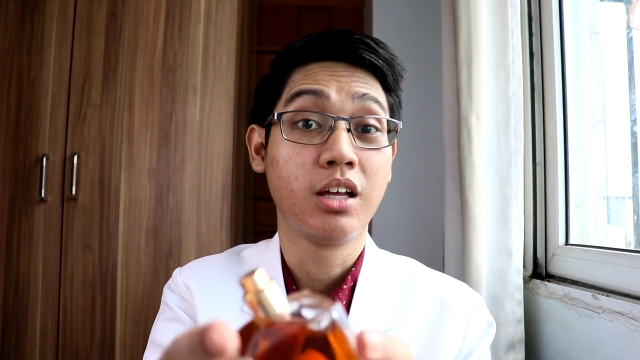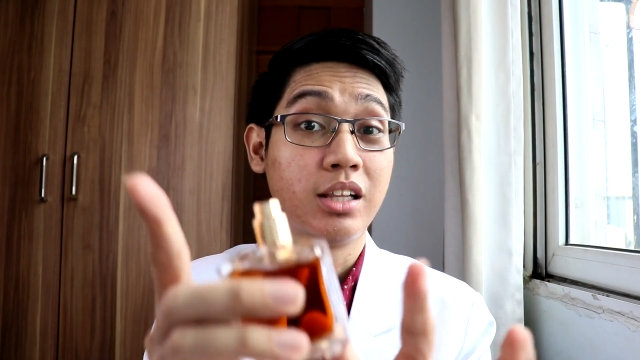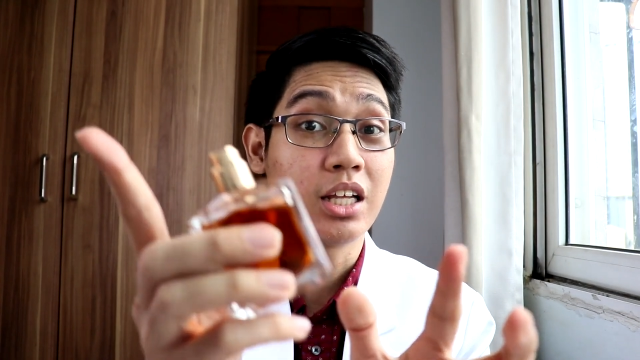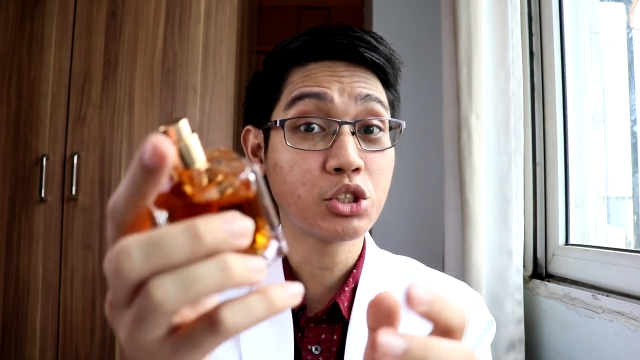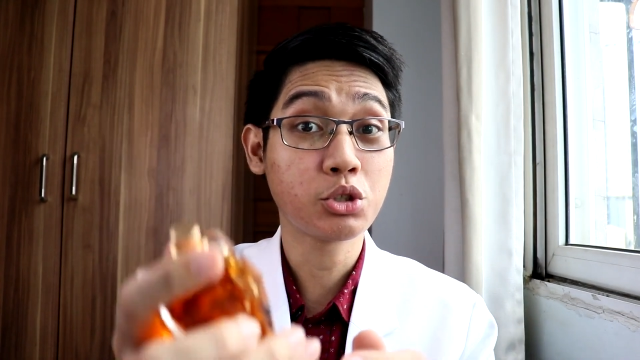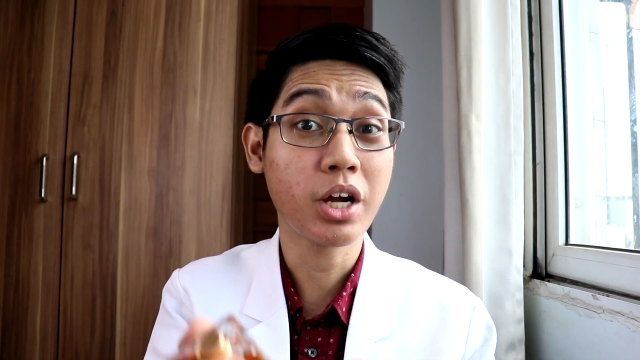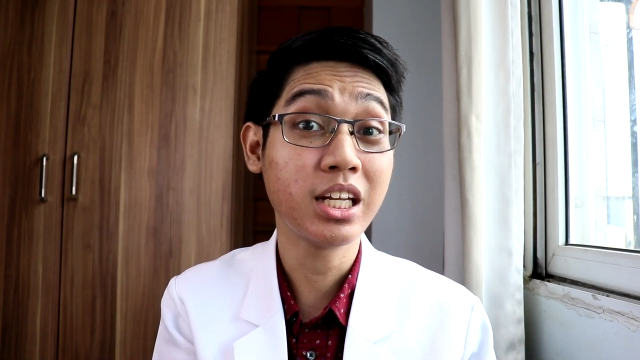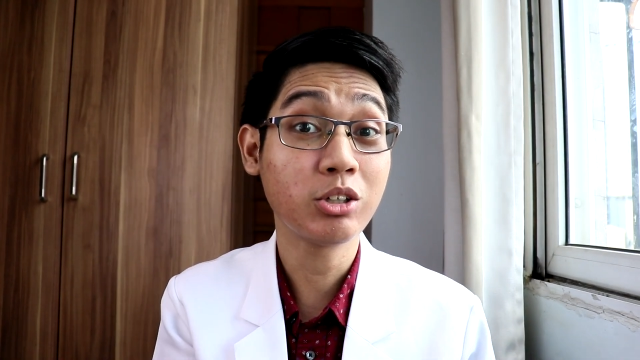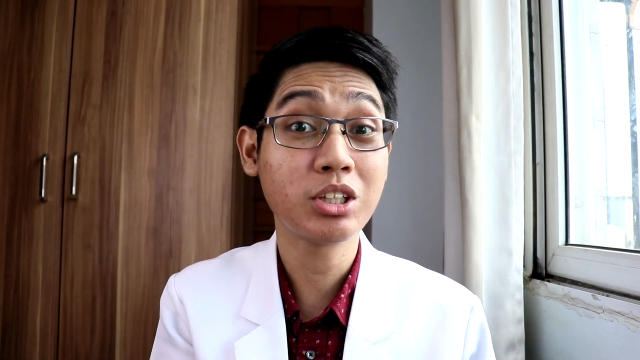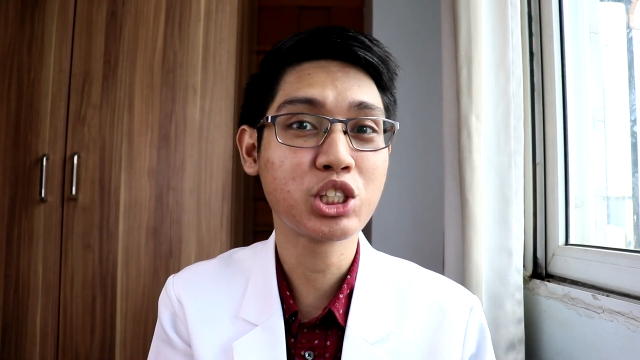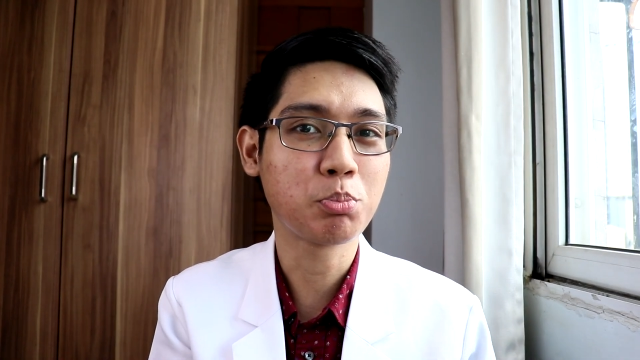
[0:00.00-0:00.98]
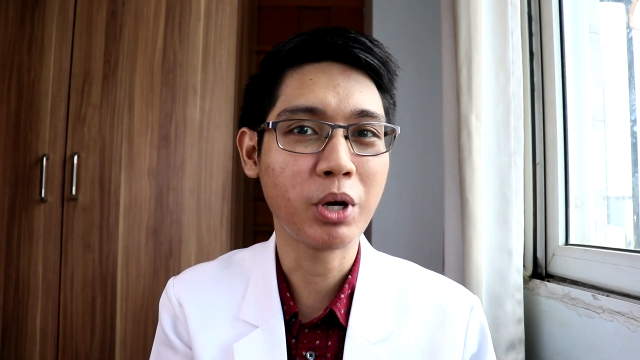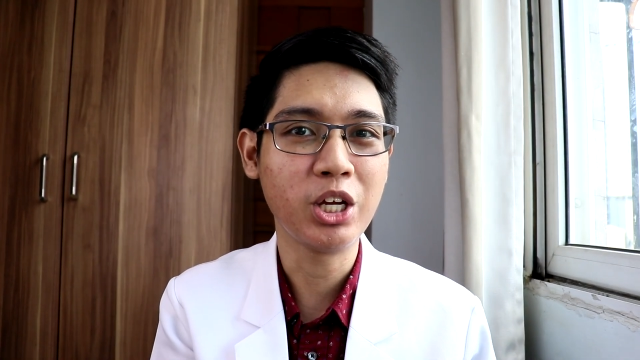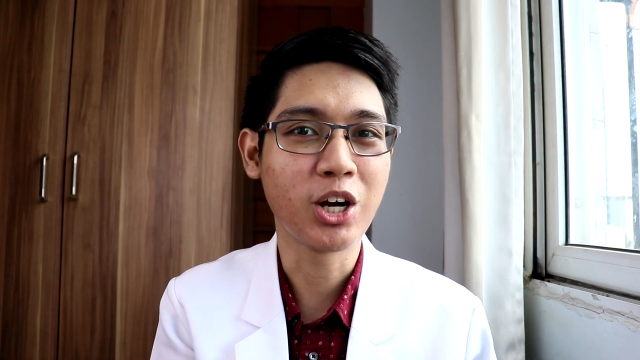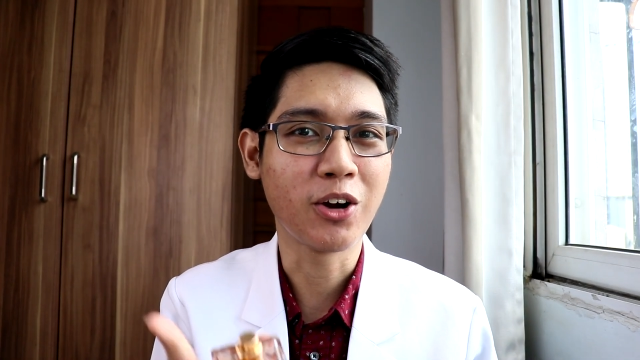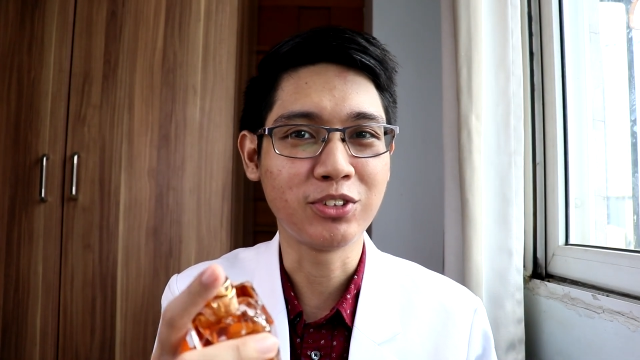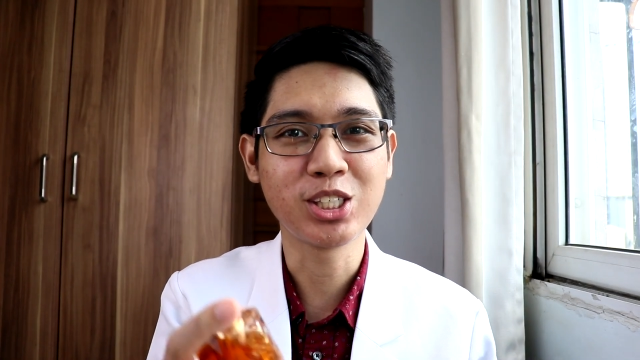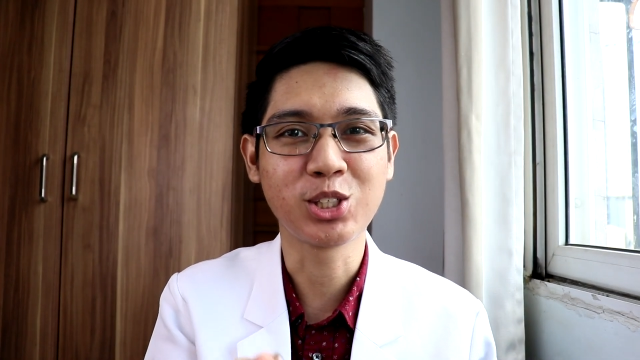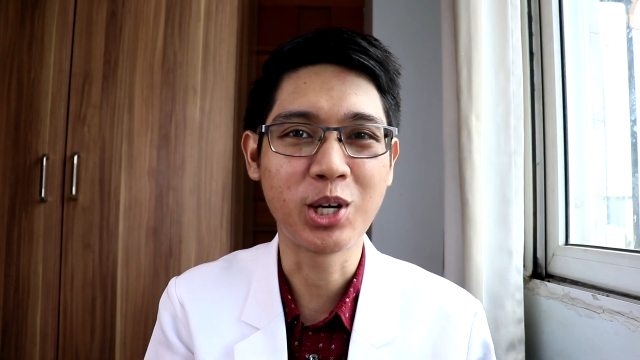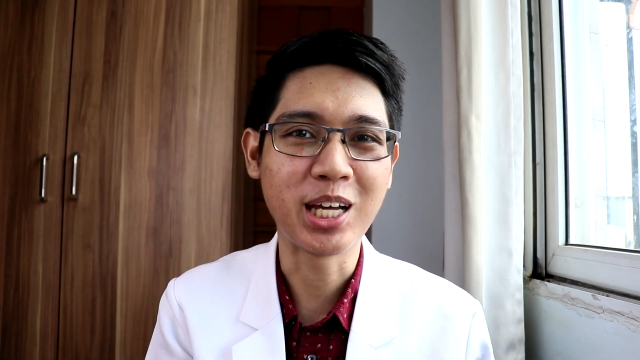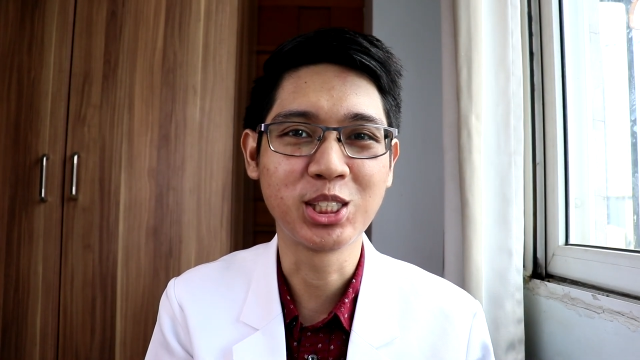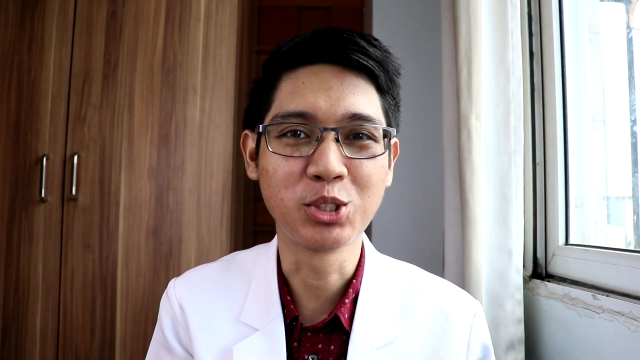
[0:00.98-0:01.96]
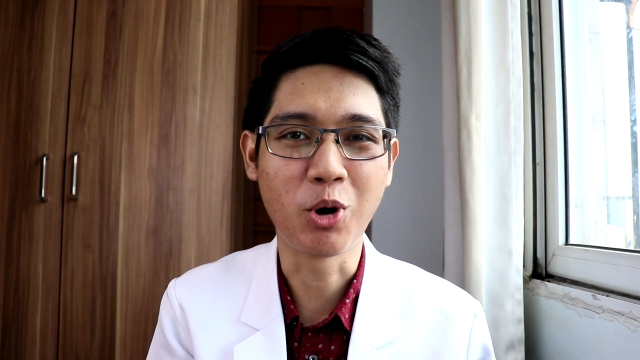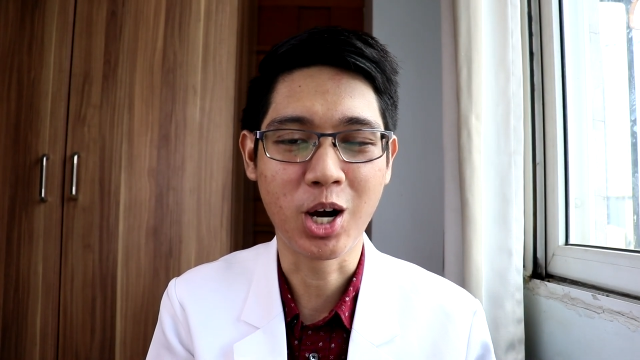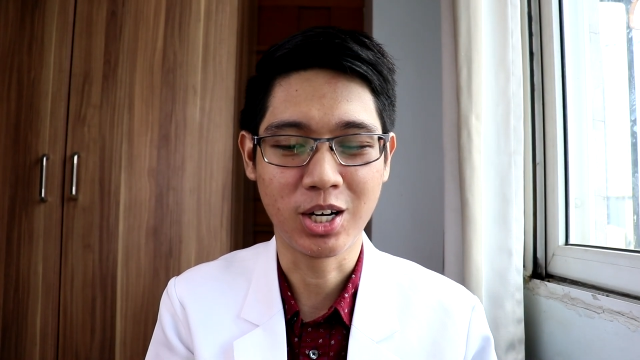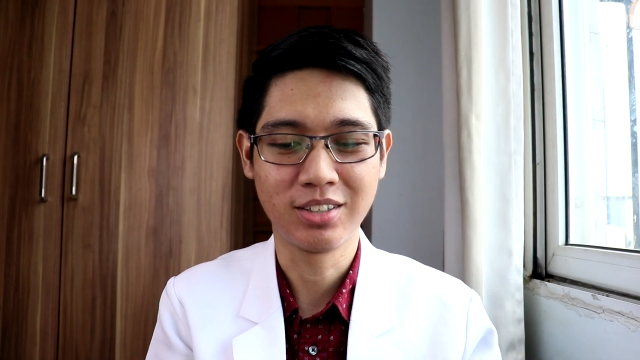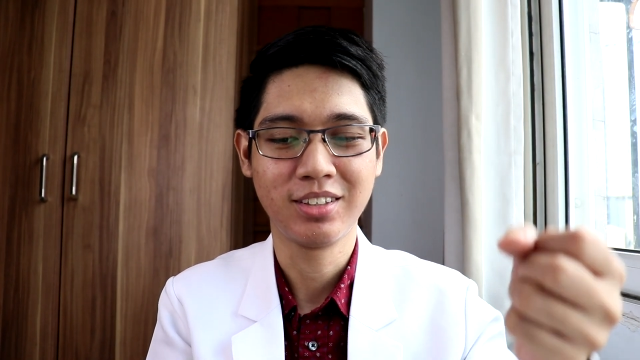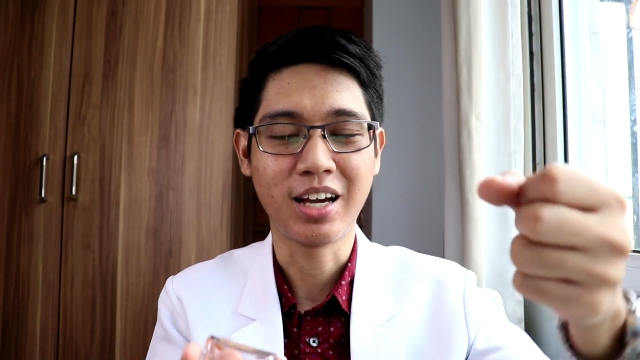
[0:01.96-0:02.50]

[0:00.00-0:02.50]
Let's try now the sprayer of this Grand Soir.